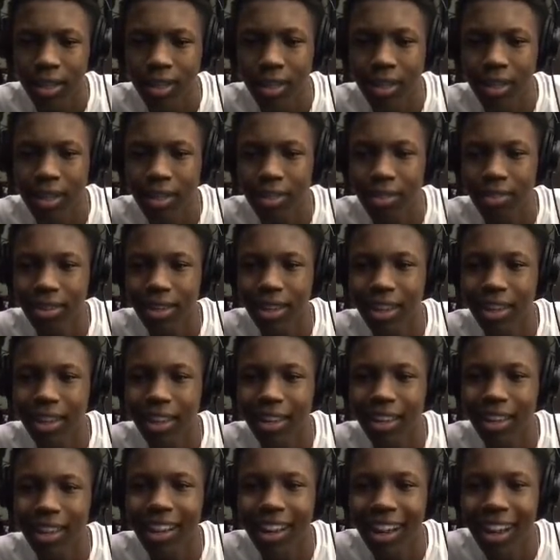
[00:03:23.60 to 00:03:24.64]
What the
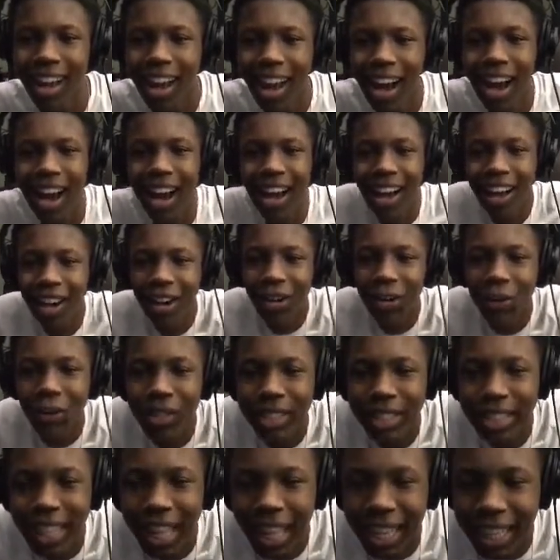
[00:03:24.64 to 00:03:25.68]
fuck? Who
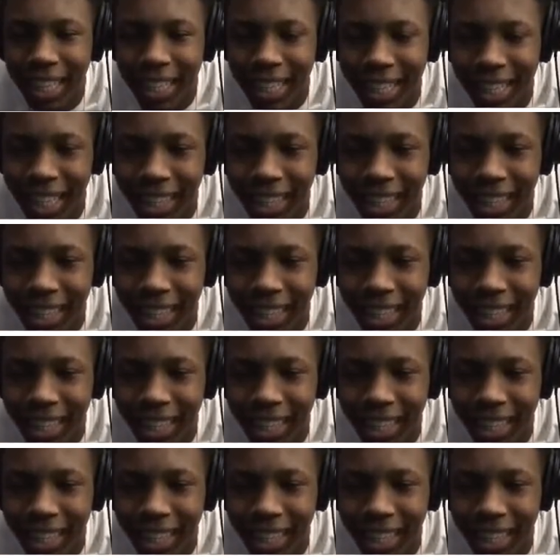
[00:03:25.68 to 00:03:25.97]
is that nigga?